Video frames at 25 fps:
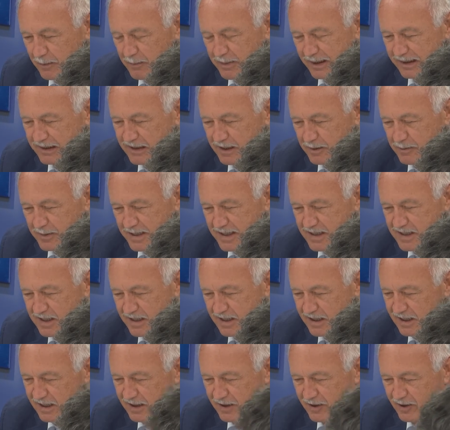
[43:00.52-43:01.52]
who are
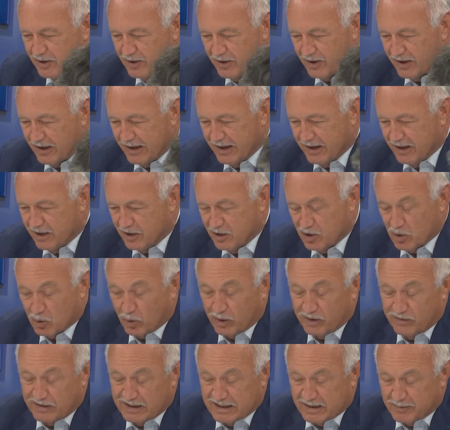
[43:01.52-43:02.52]
nostalgia for
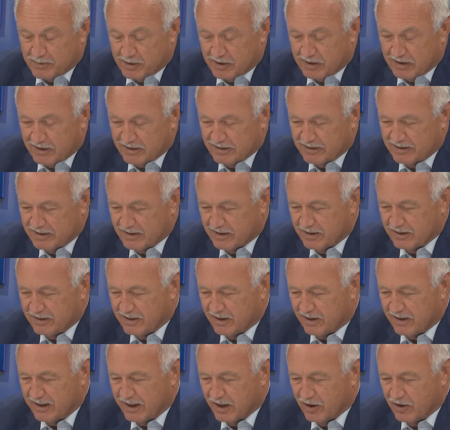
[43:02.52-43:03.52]
practices of the
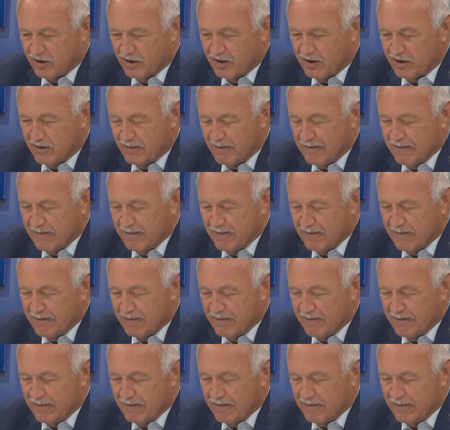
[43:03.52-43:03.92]
past